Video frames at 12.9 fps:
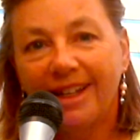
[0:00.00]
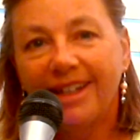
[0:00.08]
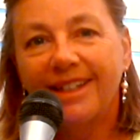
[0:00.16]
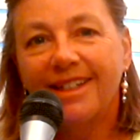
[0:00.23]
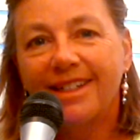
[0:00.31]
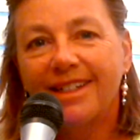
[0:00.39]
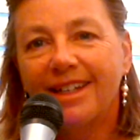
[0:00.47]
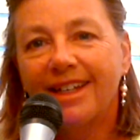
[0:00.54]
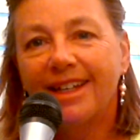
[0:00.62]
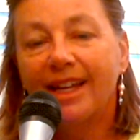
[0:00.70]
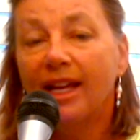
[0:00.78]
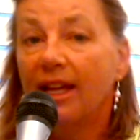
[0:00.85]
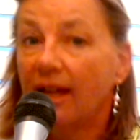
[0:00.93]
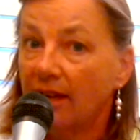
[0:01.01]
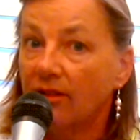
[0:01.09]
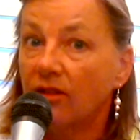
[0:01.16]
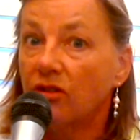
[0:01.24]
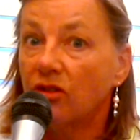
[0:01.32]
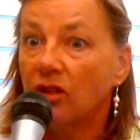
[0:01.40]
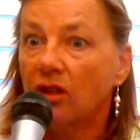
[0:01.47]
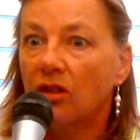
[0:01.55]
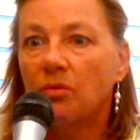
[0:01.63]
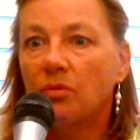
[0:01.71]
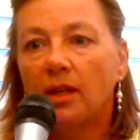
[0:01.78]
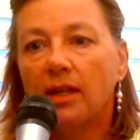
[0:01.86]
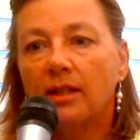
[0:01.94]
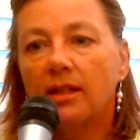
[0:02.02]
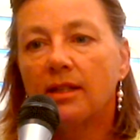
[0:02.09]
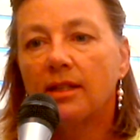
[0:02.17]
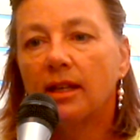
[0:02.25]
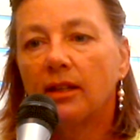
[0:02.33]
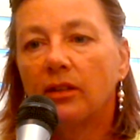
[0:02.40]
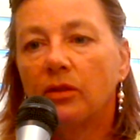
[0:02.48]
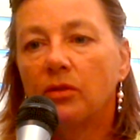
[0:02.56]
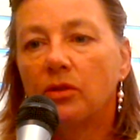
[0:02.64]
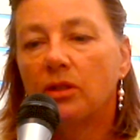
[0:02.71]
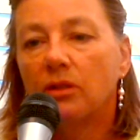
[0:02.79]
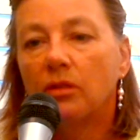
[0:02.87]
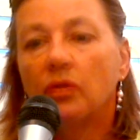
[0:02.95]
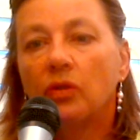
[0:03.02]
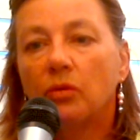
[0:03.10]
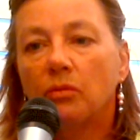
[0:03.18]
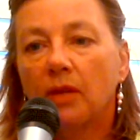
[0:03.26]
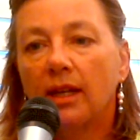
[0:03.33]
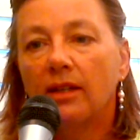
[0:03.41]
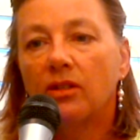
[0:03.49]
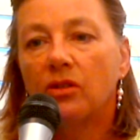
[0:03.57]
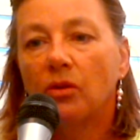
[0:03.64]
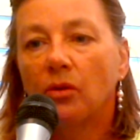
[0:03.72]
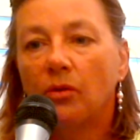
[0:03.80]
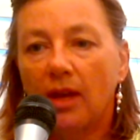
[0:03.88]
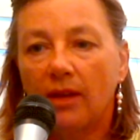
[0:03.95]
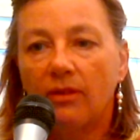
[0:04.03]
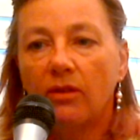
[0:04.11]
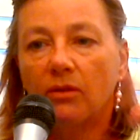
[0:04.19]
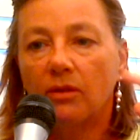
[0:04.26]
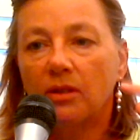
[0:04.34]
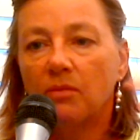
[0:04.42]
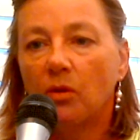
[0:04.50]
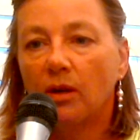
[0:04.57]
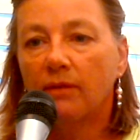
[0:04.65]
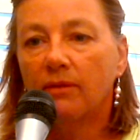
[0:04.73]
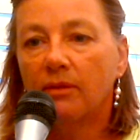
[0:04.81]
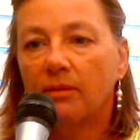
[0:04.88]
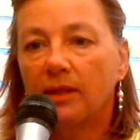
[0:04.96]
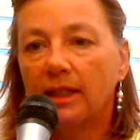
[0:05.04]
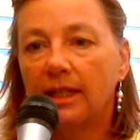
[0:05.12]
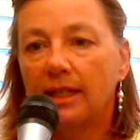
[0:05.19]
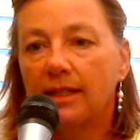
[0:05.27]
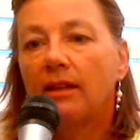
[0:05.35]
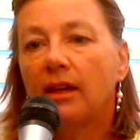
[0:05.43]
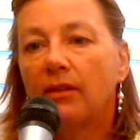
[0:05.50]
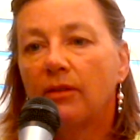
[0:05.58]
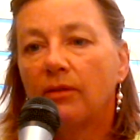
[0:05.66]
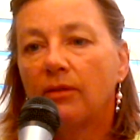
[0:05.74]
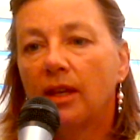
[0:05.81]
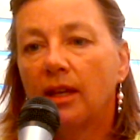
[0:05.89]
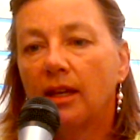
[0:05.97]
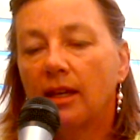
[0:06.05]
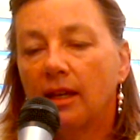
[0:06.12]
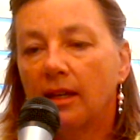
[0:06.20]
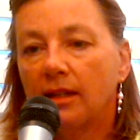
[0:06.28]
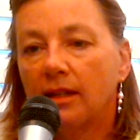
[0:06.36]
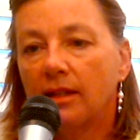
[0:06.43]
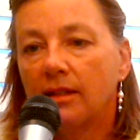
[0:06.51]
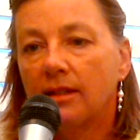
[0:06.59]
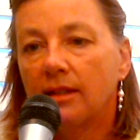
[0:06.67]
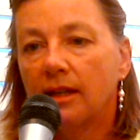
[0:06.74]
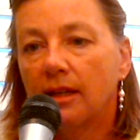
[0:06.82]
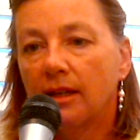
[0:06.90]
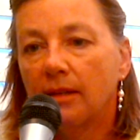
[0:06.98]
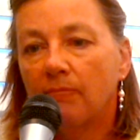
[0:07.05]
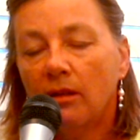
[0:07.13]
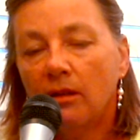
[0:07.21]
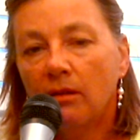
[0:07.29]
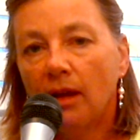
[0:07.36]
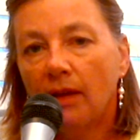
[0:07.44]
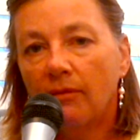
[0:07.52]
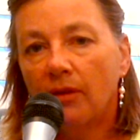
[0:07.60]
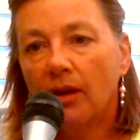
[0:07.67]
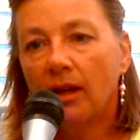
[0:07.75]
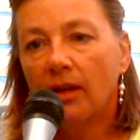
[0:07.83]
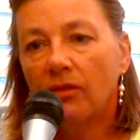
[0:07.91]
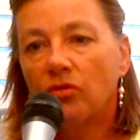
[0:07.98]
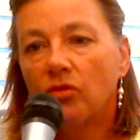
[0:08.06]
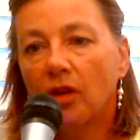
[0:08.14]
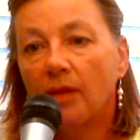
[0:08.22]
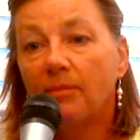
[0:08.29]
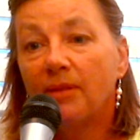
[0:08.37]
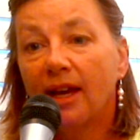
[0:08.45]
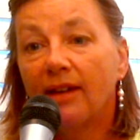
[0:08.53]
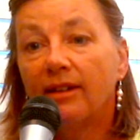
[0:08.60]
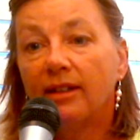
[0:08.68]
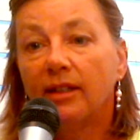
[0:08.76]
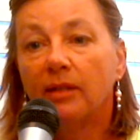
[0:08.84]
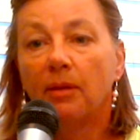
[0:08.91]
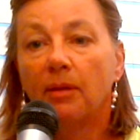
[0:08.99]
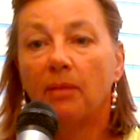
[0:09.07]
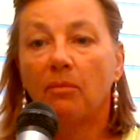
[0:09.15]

to see, as a judge, would like to see a looser rein so that there is more of a release. The other thing is to have her hands drop down a little bit